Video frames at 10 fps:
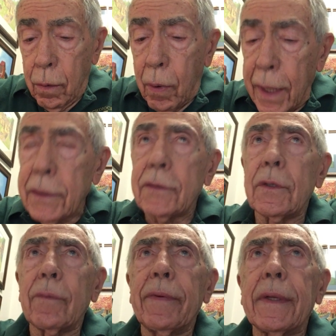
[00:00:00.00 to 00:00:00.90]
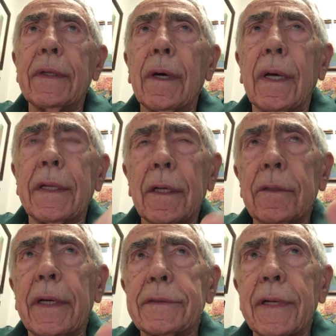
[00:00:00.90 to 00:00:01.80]
Why is it so, on the
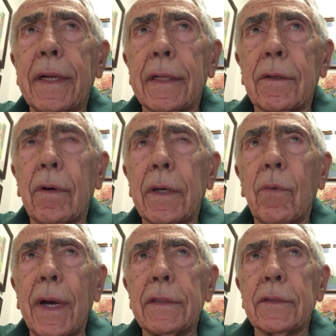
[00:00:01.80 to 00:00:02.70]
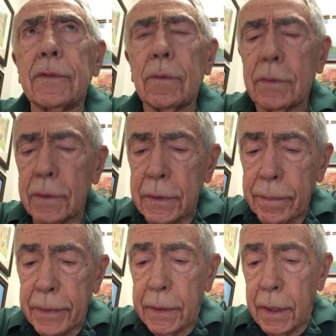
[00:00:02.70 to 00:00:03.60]
other side of the coin, why is it so
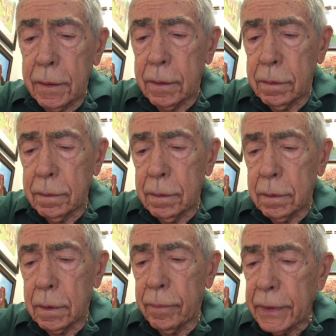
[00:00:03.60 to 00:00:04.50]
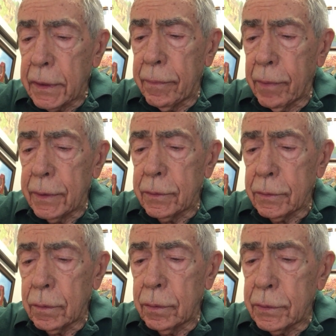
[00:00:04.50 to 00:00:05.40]
difficult to forgive
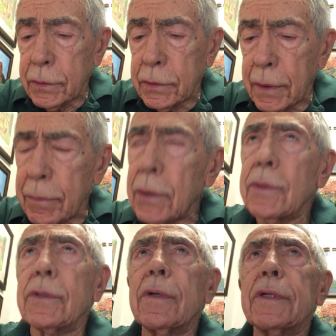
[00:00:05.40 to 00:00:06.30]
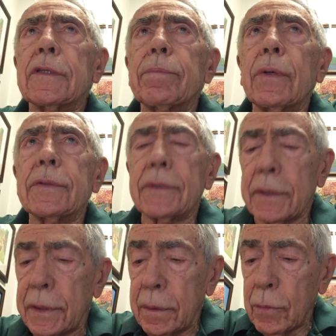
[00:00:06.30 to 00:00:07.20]
someone who has hurt us
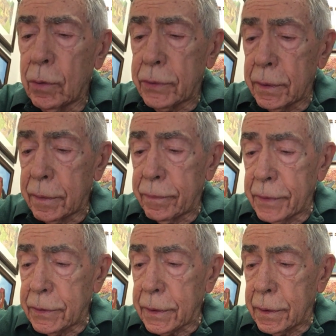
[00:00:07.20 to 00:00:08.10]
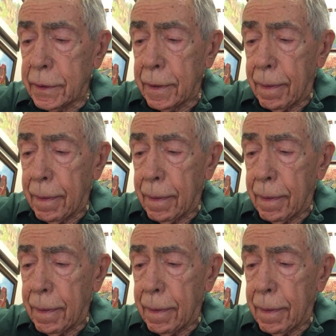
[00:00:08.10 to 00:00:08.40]
personally, emotionally, physically?